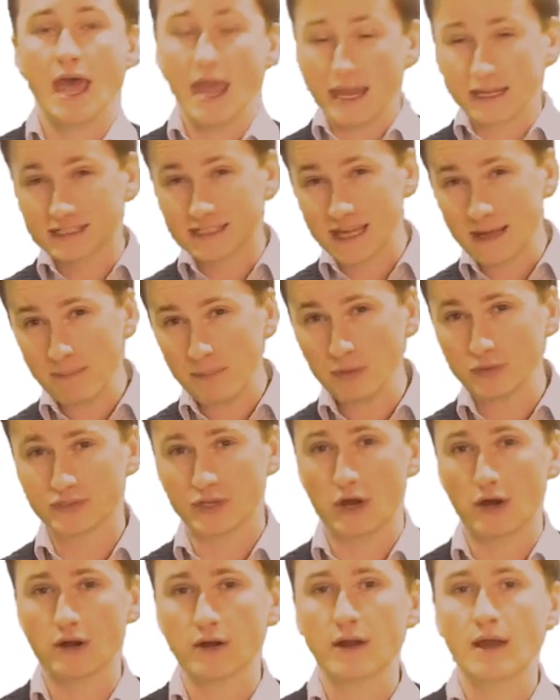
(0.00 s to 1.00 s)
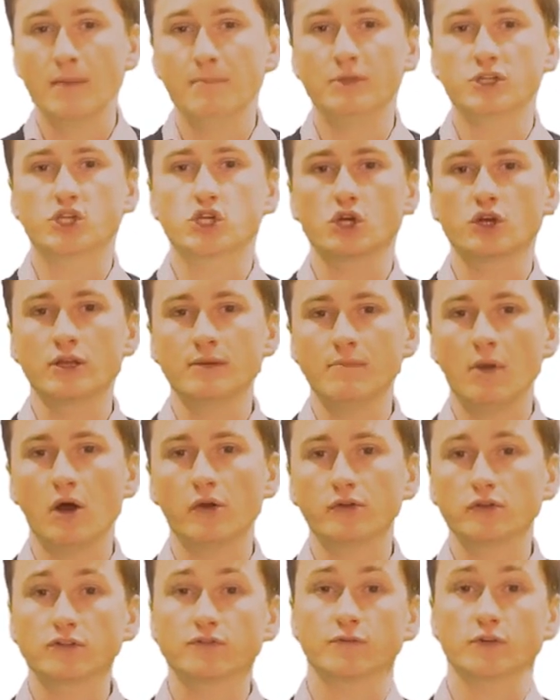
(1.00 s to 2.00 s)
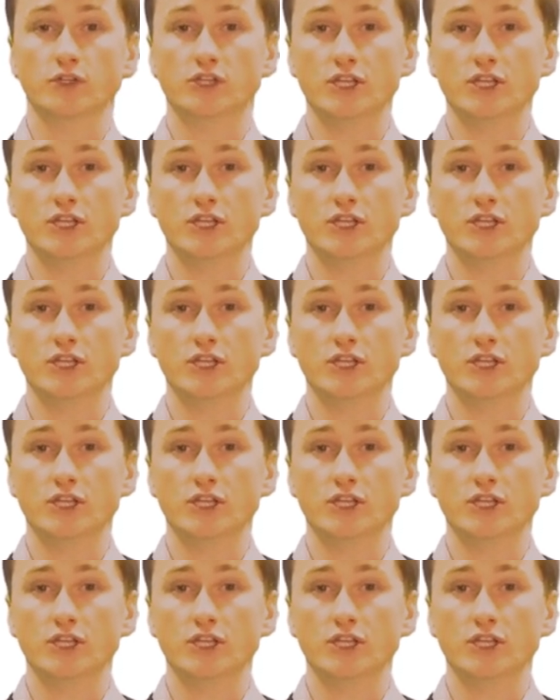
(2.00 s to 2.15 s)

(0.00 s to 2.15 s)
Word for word: Examples are maturity models for